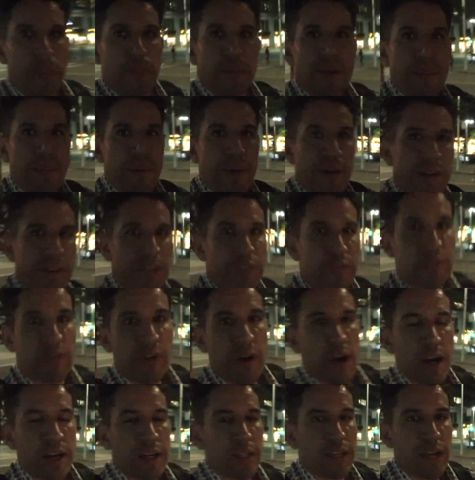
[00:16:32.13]
My mind is
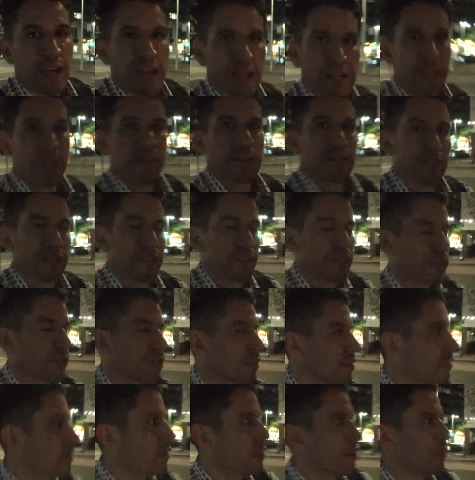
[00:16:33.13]
fried, guys.
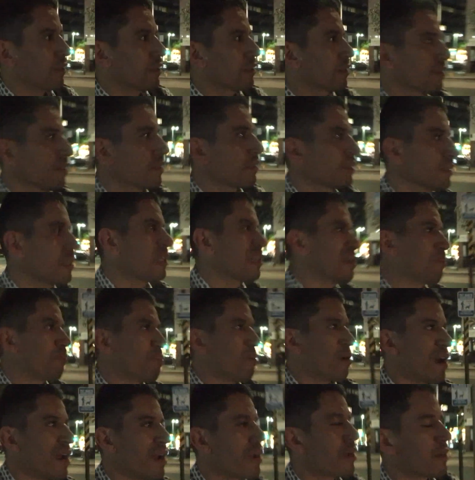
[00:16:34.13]
Need a
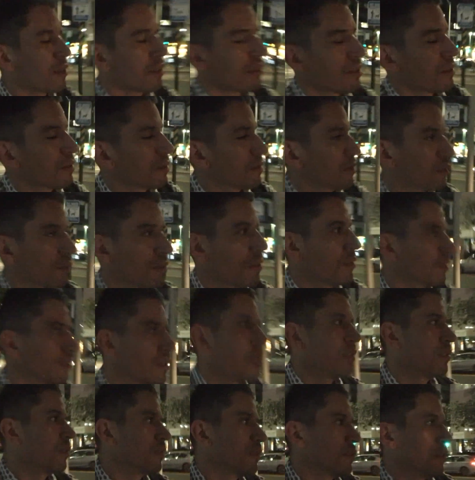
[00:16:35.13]
break.
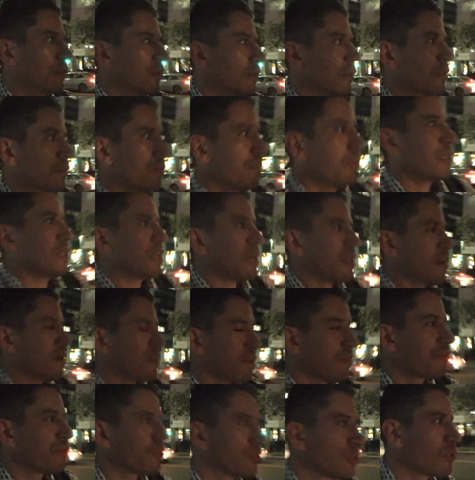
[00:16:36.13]
Been
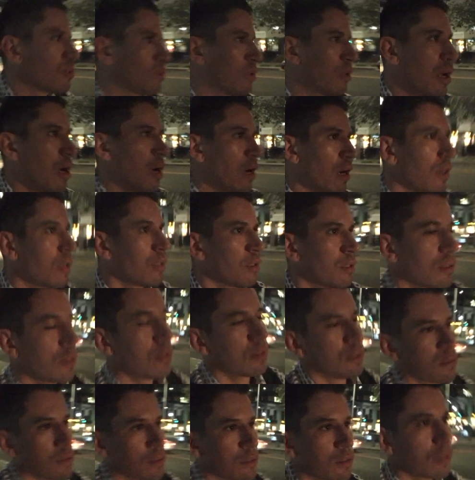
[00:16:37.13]
editing for too long.
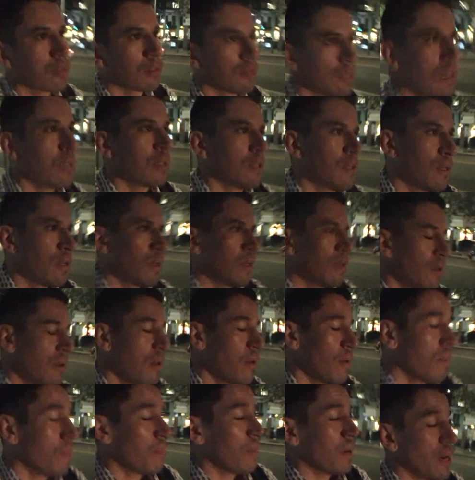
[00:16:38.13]

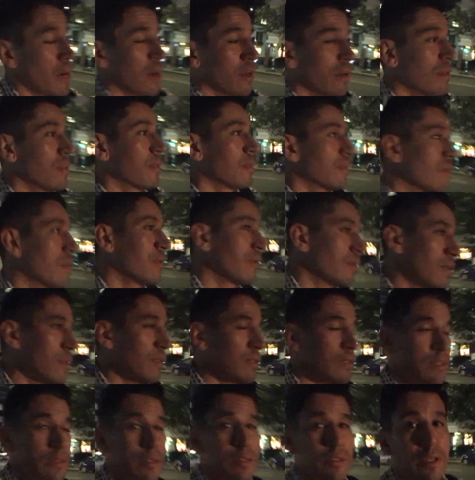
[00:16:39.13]
Man,
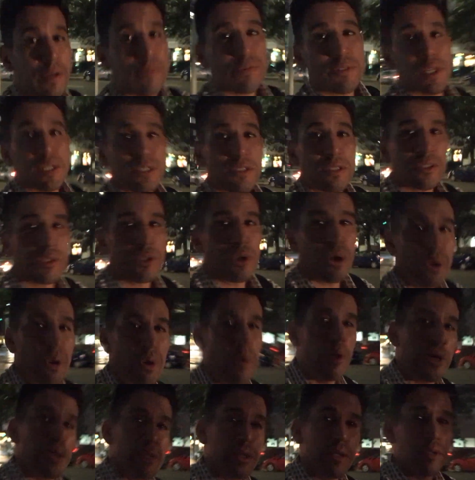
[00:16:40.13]
this stuff takes a
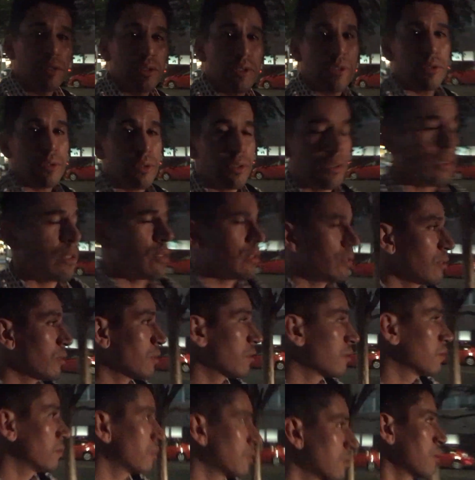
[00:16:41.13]
toll on you, dude.
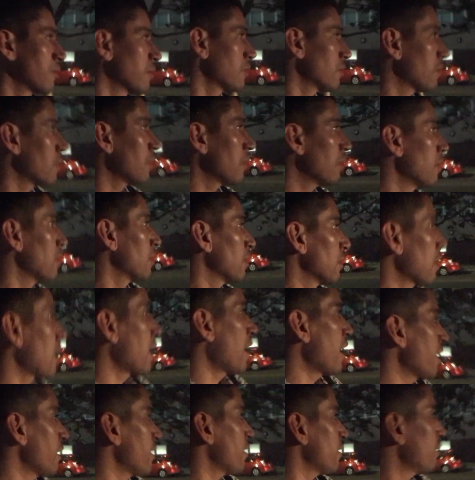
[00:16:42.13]

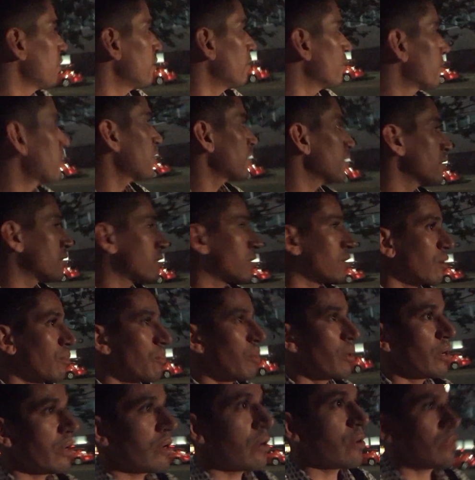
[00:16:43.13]
Like, you don't think so,
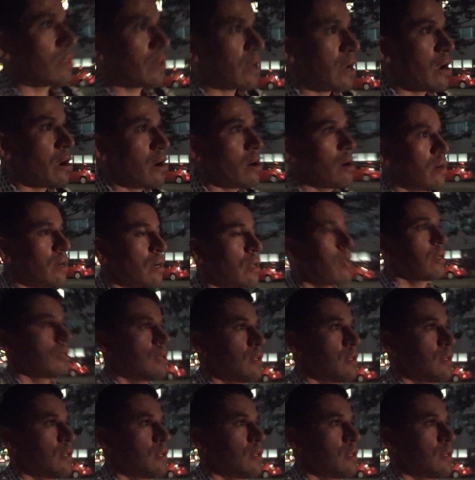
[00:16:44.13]
but you're there.